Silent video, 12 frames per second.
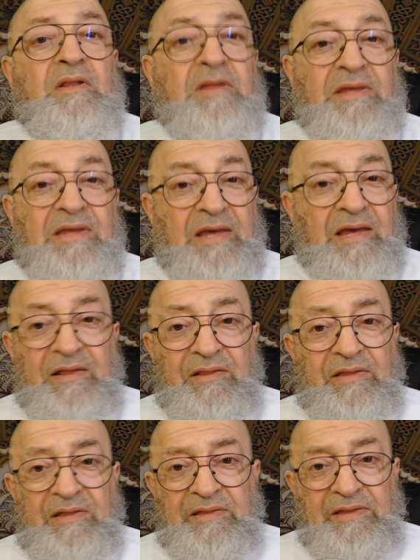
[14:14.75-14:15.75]
The, uh,
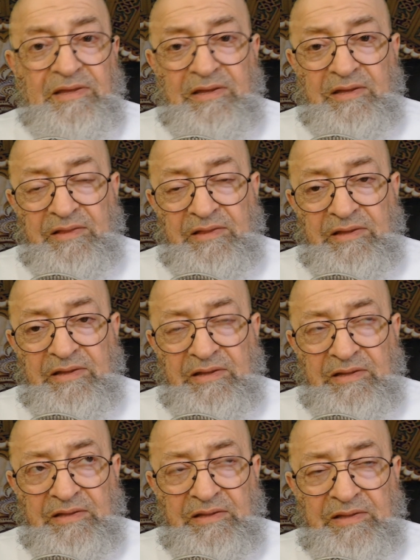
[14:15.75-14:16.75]
the, the,
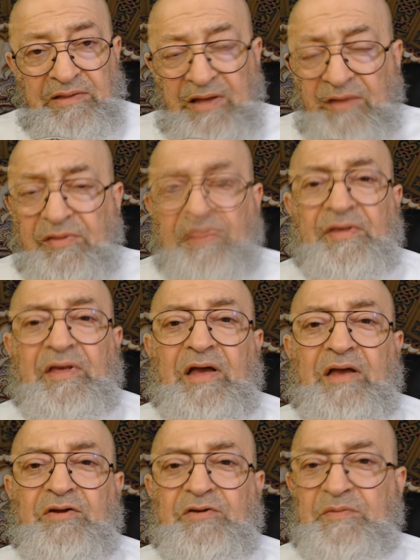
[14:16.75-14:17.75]
the, the other thing
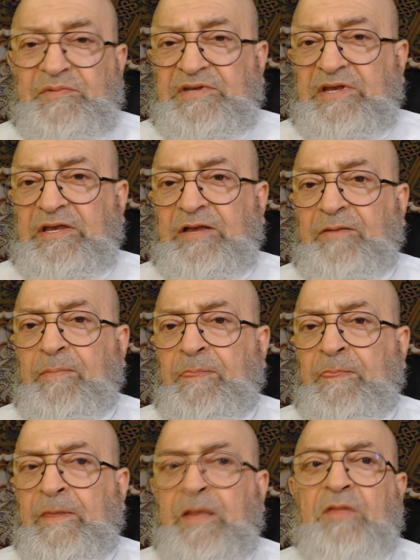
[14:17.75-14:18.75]
I heard him saying
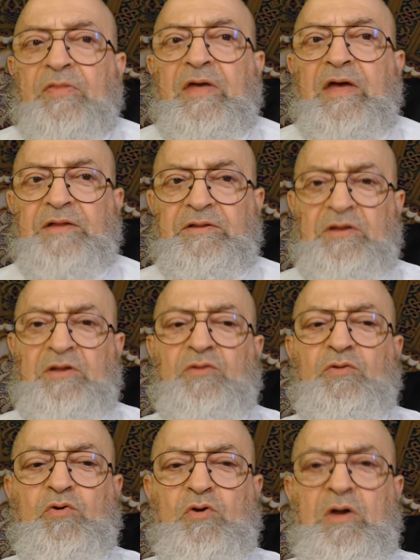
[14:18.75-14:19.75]
that
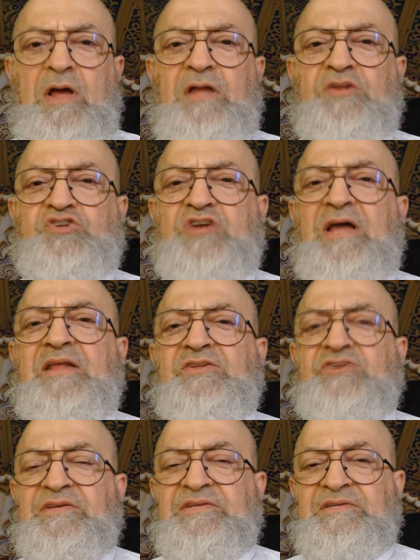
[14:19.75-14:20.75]
the Quran
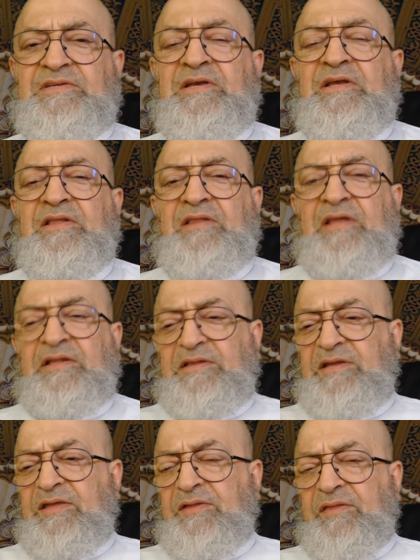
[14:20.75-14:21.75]
challenges that
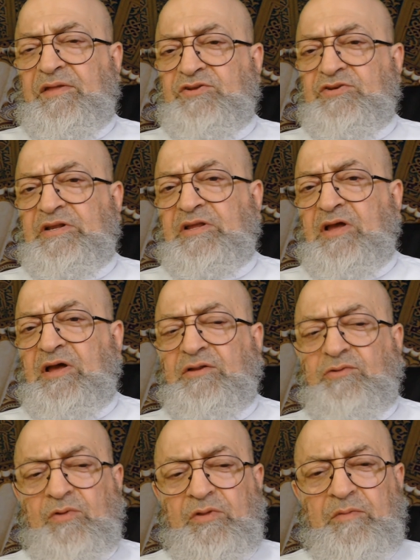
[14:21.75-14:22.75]
neither the jinn
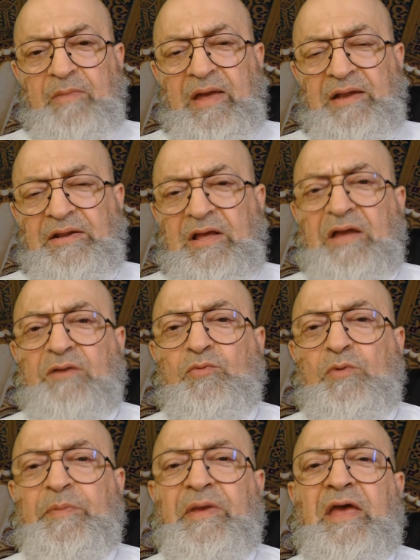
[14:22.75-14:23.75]
kind nor the mankind
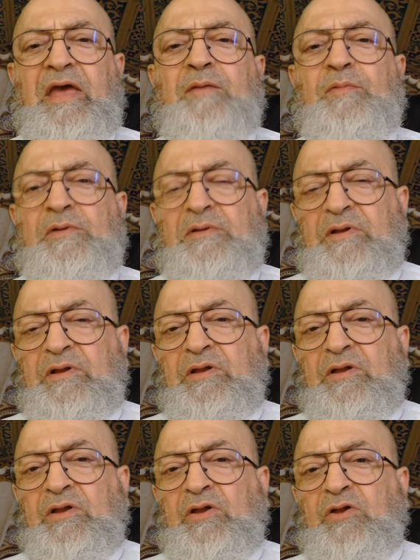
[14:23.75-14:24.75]
will be able
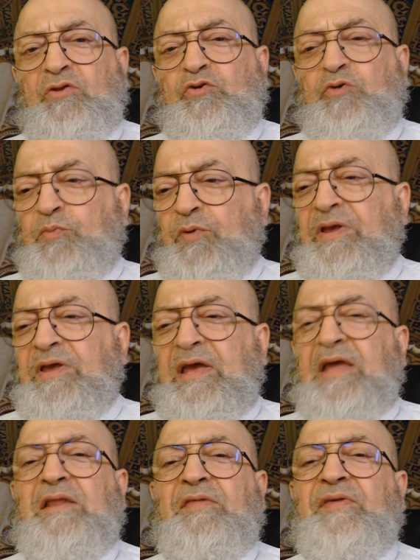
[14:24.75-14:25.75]
to bring
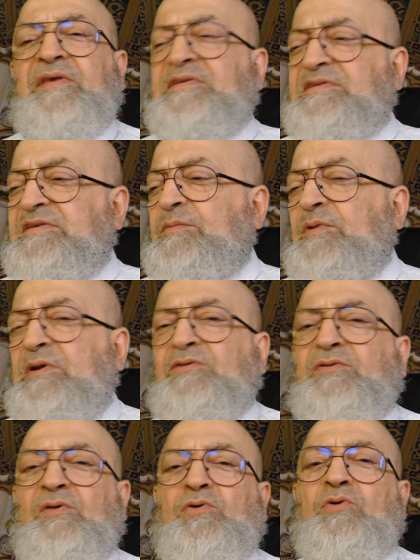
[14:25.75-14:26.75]
anything similar
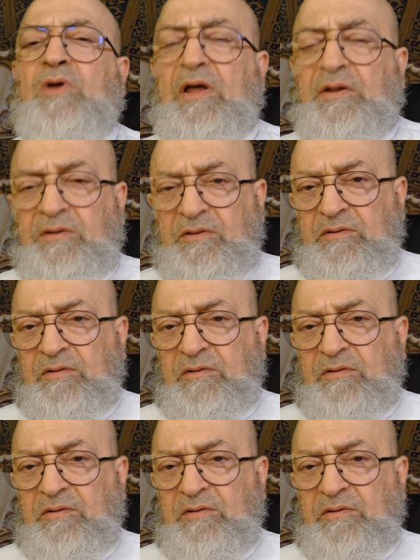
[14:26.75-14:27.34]
to the Quran.